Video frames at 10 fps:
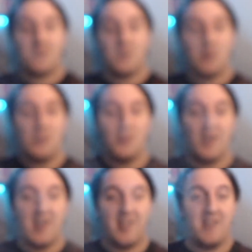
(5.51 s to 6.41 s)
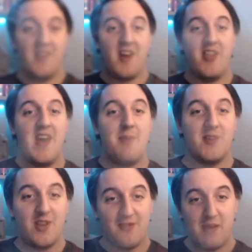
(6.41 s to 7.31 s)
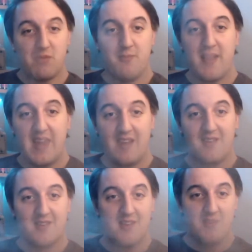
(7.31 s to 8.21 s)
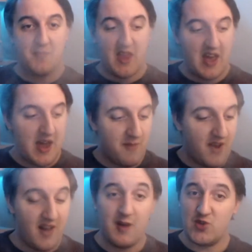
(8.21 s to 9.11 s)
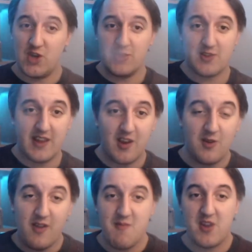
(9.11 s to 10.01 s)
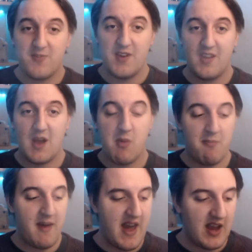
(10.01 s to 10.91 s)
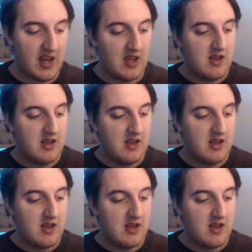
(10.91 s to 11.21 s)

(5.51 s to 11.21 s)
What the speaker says: to another episode of Vapes and Bakes. I'm Josh, thank you very much for coming back.